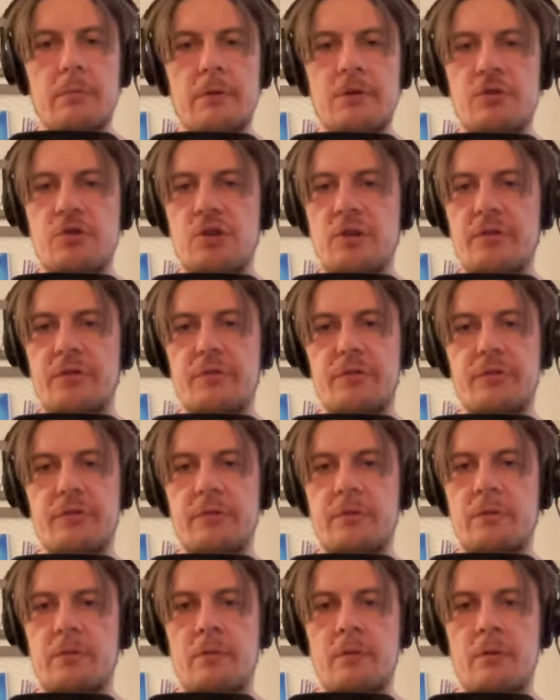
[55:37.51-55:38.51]
It just
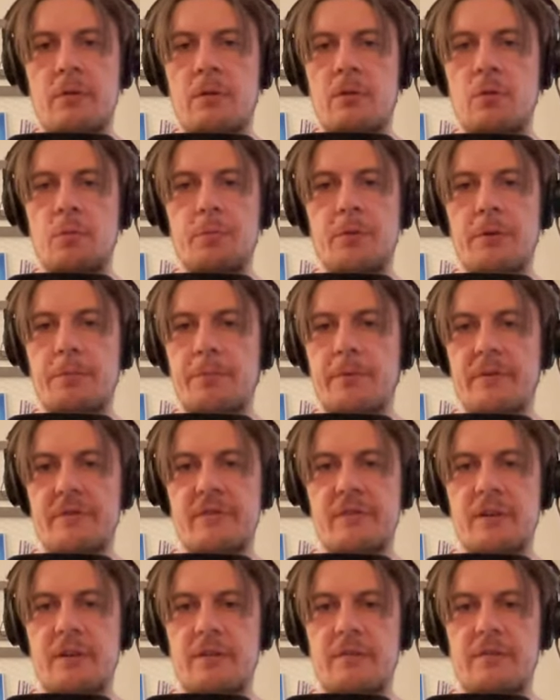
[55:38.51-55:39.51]
uh, looper
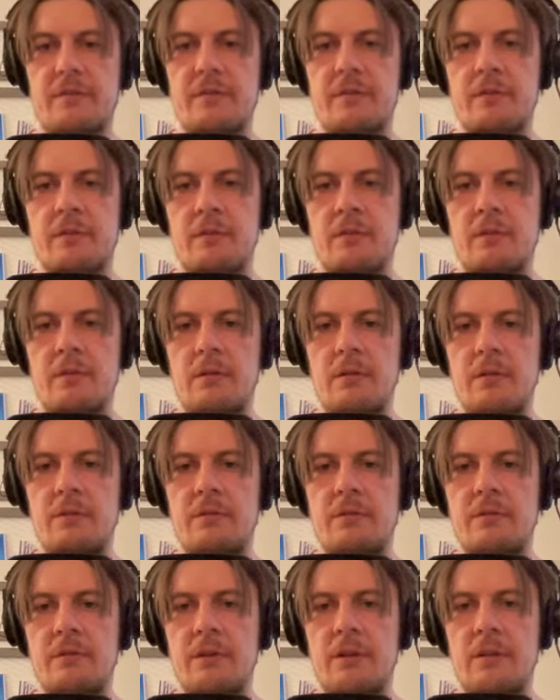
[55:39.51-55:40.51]
process. Uh,
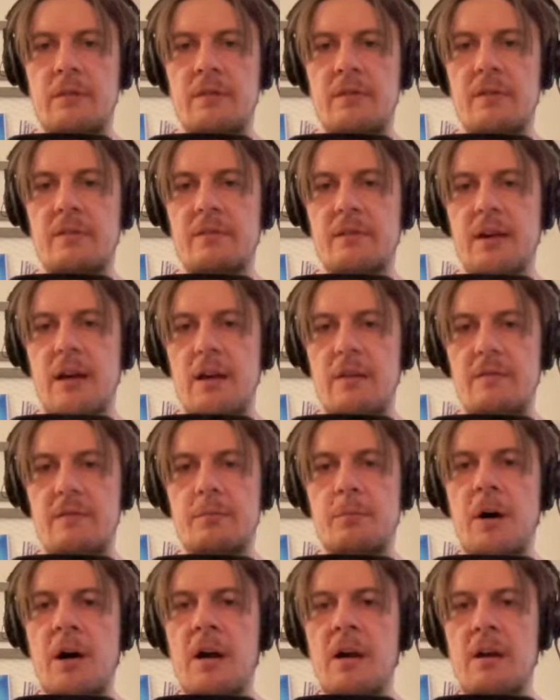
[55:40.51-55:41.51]
in in this case,
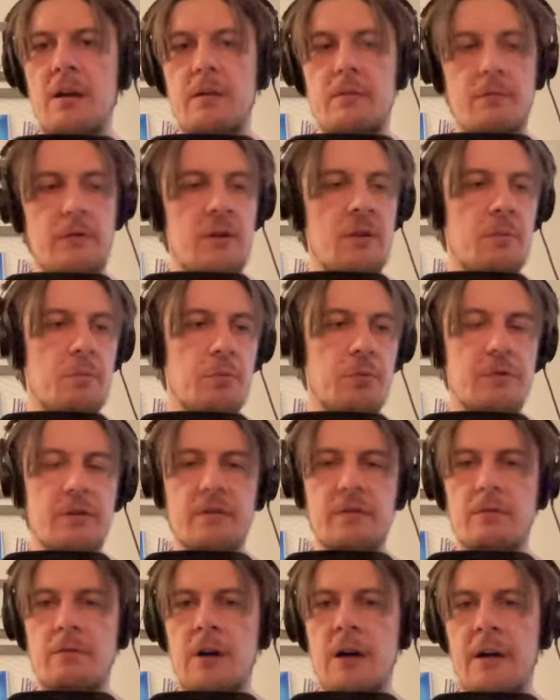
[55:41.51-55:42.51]
my input
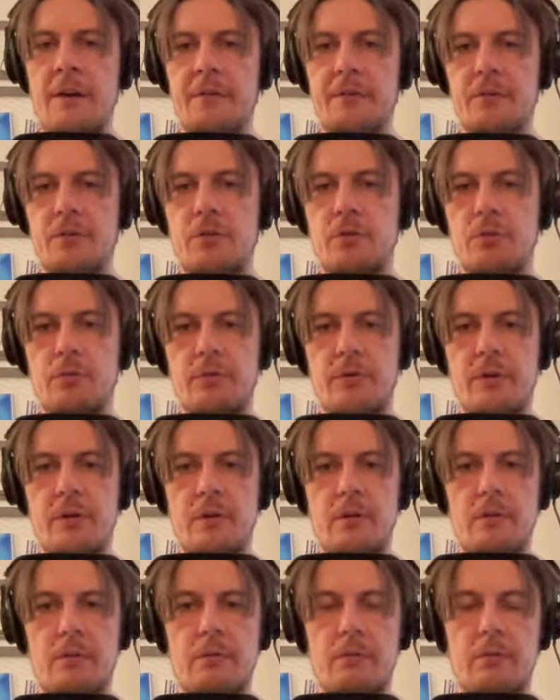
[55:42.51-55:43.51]
is wired to
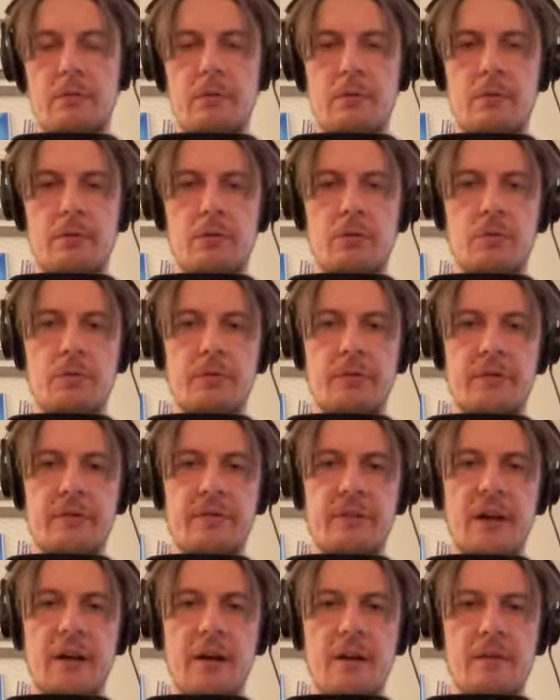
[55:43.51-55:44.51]
the uh, to the
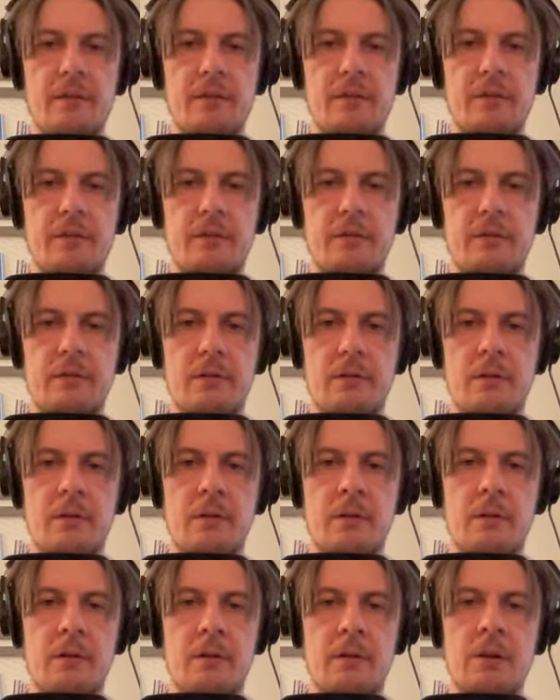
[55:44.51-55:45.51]
second
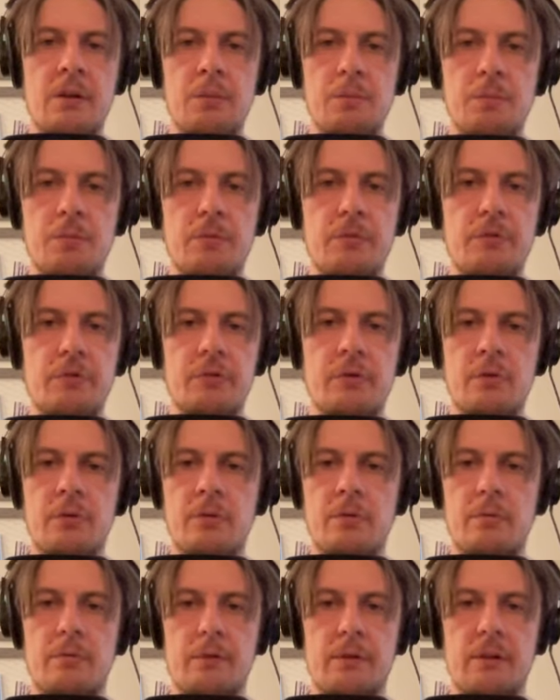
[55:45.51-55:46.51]
uh, input,
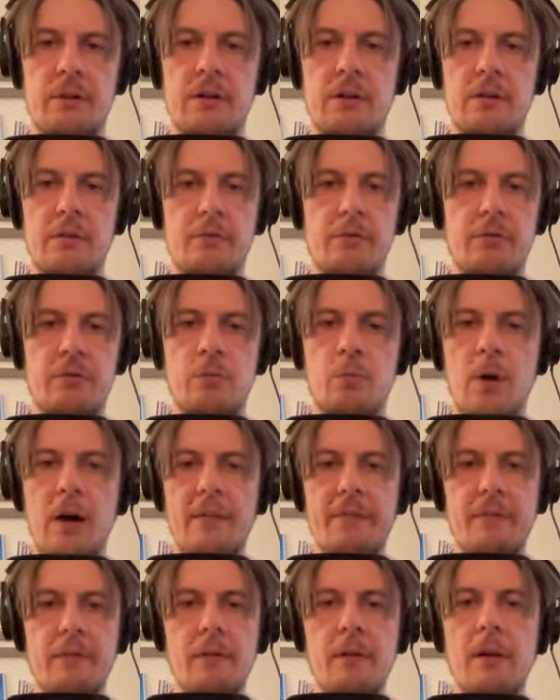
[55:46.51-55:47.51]
so here it's
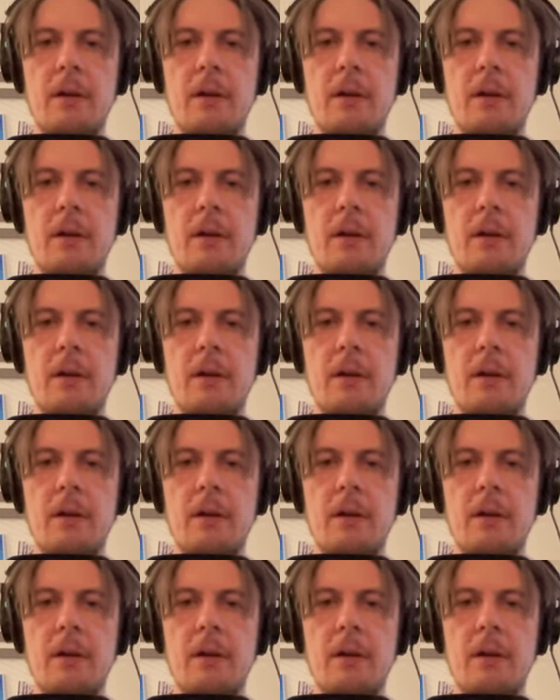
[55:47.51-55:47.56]
one.